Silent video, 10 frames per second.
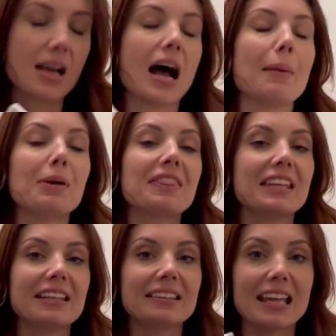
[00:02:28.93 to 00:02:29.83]
I put
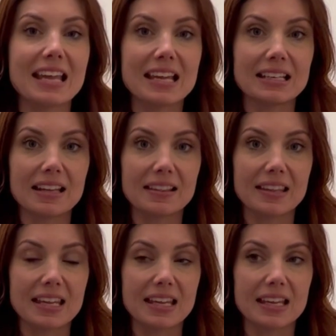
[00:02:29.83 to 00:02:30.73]
these in
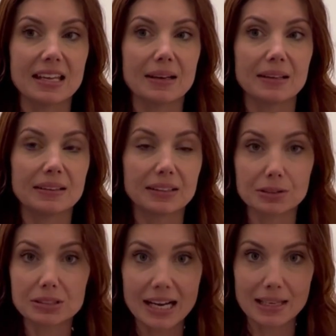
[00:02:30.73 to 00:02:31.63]
the little
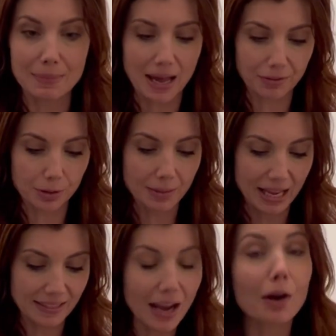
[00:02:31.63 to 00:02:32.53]
tiny bathroom,
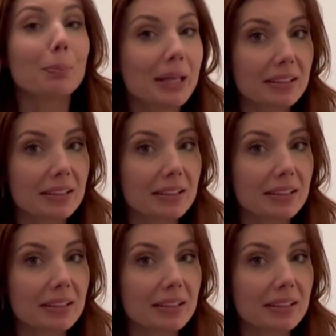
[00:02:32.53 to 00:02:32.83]
and they are peel